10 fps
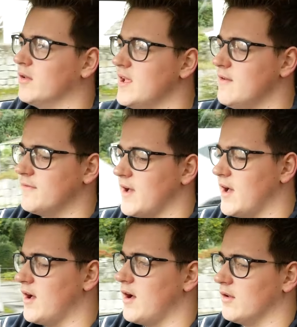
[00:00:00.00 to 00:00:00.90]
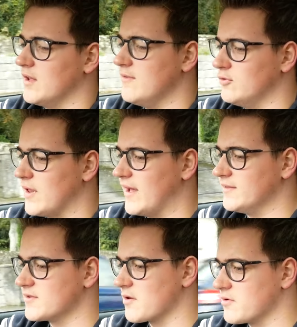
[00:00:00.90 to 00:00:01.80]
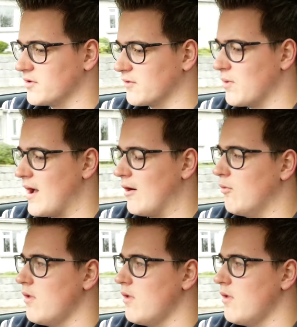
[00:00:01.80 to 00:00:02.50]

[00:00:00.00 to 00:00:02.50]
leave all that in the description as well.